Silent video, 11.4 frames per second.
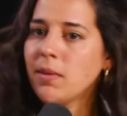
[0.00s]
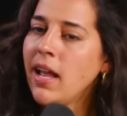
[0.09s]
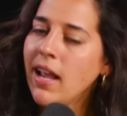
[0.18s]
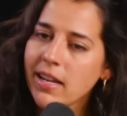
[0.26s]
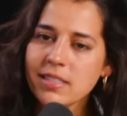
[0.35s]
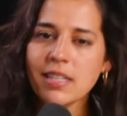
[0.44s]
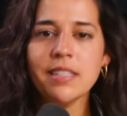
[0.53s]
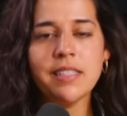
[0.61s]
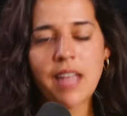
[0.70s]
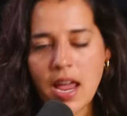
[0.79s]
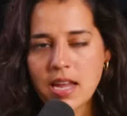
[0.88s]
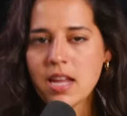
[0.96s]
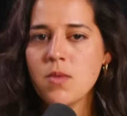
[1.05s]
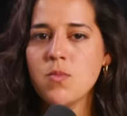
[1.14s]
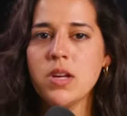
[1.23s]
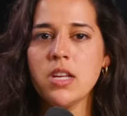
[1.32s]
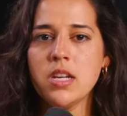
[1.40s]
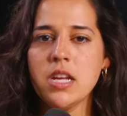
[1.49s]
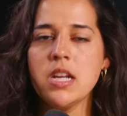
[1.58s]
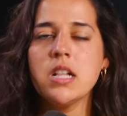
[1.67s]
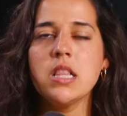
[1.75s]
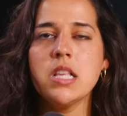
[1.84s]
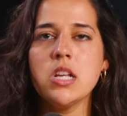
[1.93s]
Hate to say it, we need
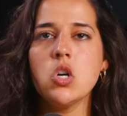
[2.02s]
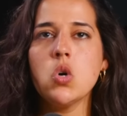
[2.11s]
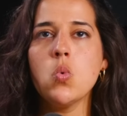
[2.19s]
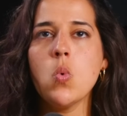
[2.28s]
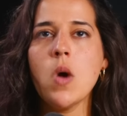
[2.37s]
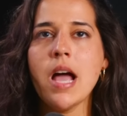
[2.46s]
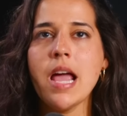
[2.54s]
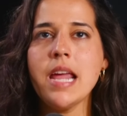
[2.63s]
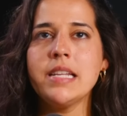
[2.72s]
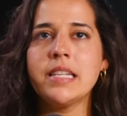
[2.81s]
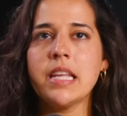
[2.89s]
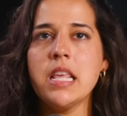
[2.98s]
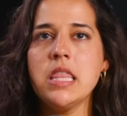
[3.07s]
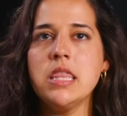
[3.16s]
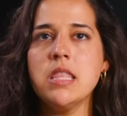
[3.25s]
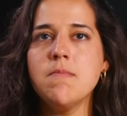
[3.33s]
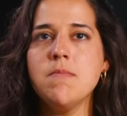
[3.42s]
a little white in the